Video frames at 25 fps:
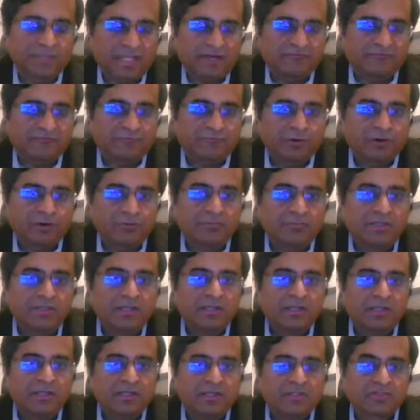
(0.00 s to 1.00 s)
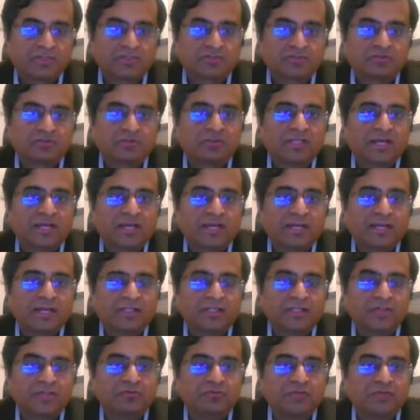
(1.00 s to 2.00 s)
platform, so
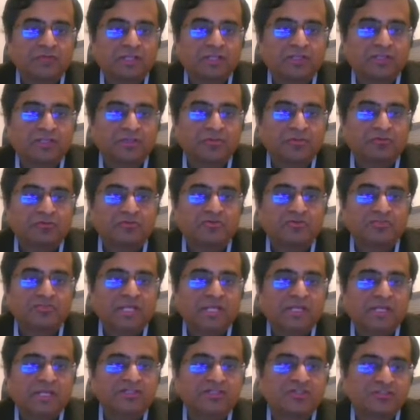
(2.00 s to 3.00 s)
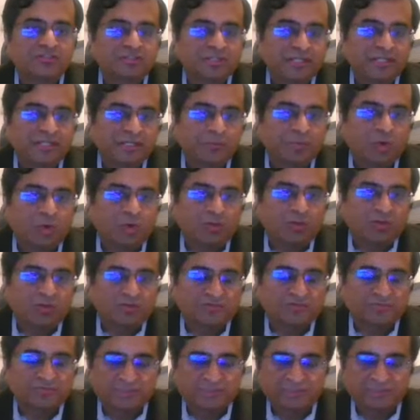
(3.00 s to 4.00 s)
that you can use engineering
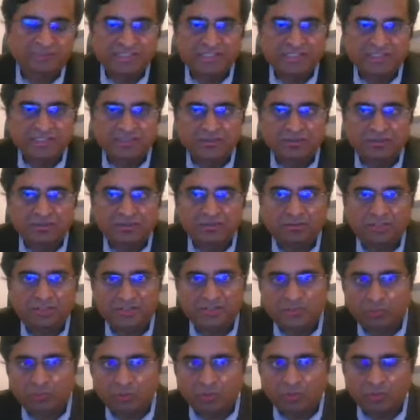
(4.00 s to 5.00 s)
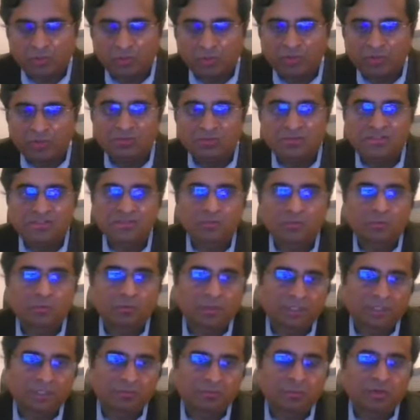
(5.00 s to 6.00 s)
models, whether these are reservoir models,
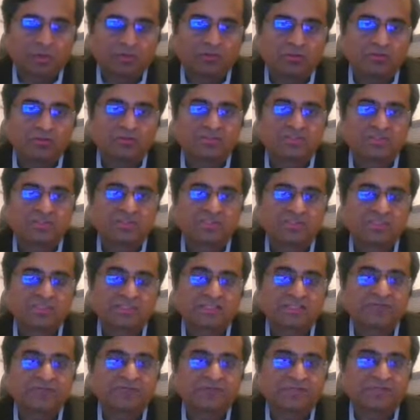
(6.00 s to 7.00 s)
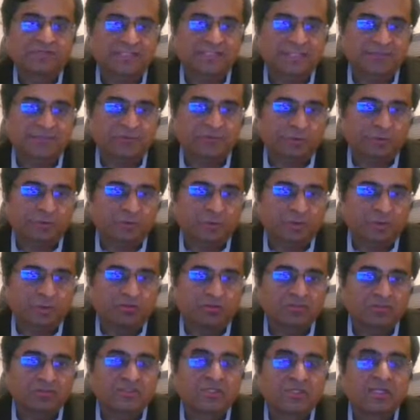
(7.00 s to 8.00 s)
well models, surface network
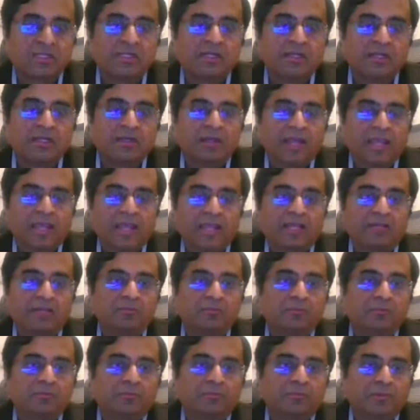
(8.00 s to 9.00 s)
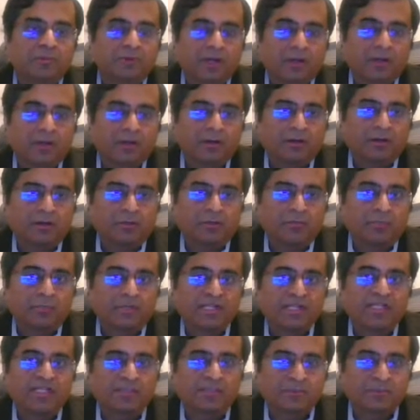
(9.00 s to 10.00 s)
models, and
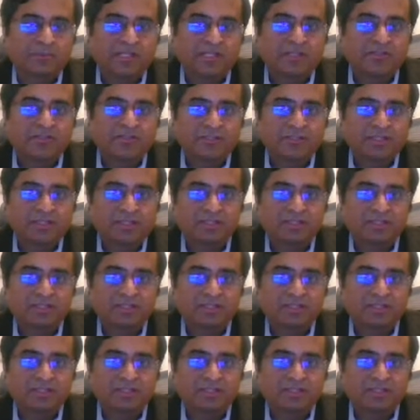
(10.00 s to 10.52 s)
bring them in